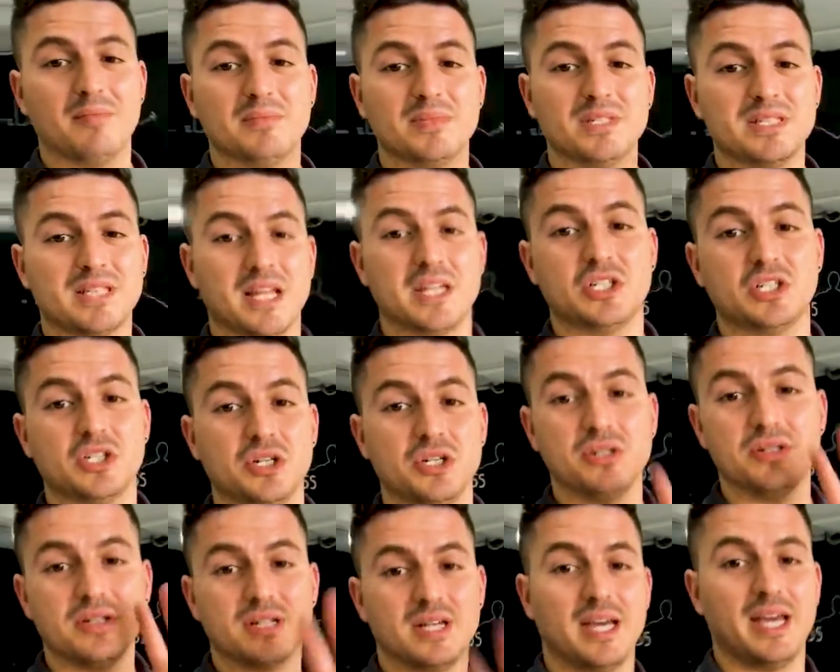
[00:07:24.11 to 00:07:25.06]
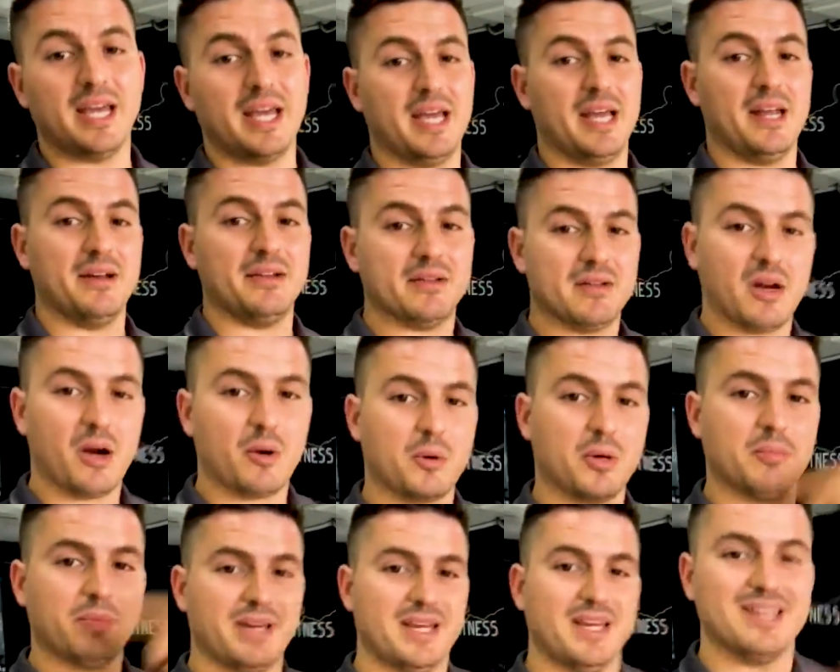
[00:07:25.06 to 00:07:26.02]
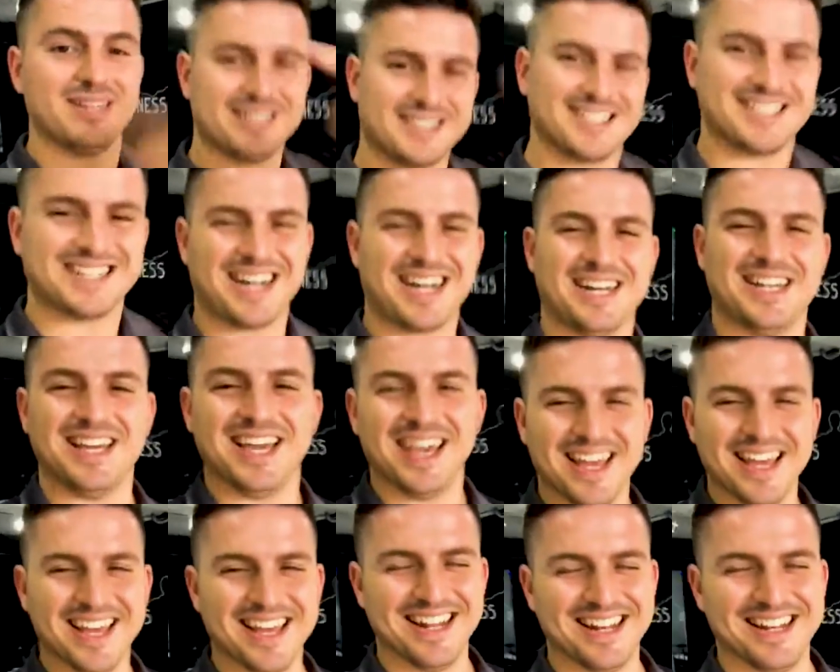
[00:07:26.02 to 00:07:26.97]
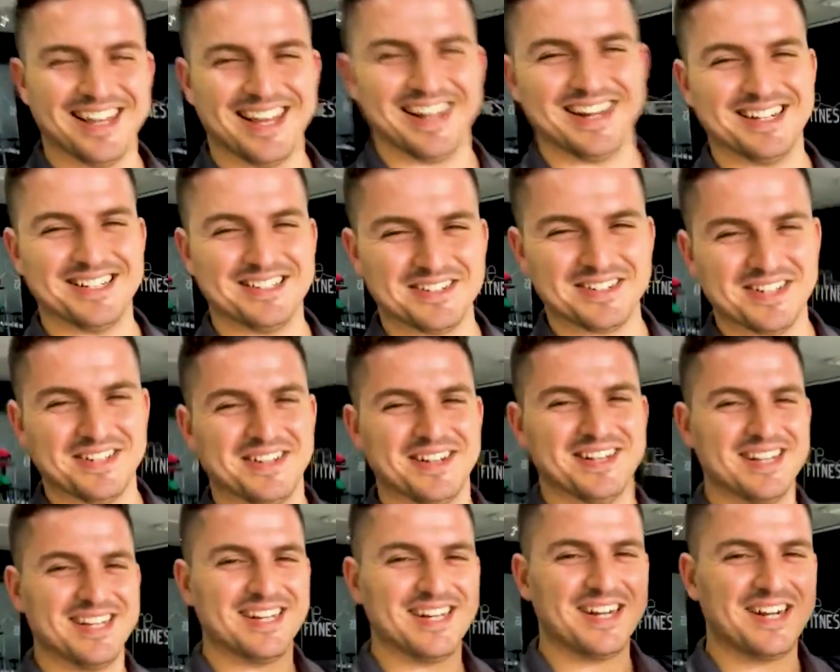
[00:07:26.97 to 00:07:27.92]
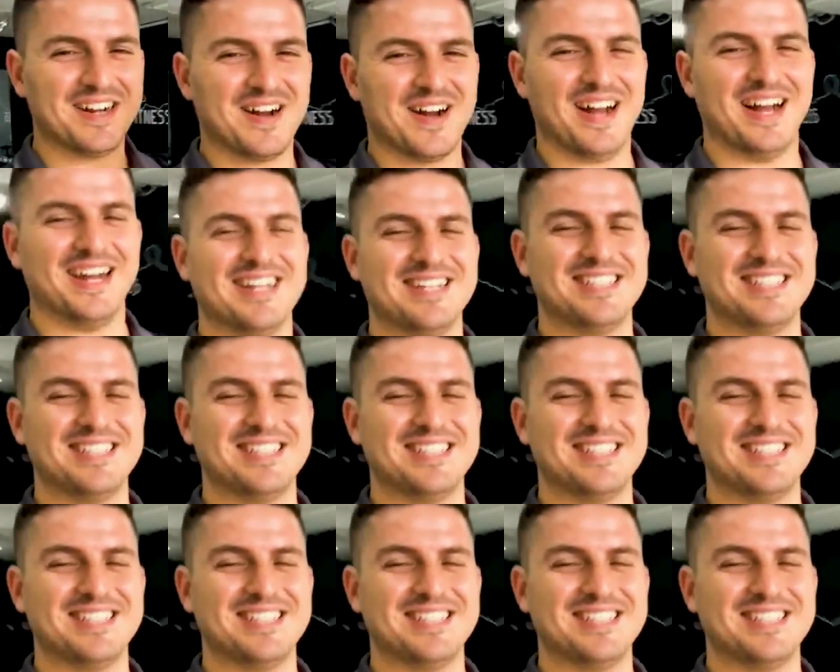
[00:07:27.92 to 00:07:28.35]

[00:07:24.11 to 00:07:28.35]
Stay tuned, and I'm going to be cutting and editing. Alright,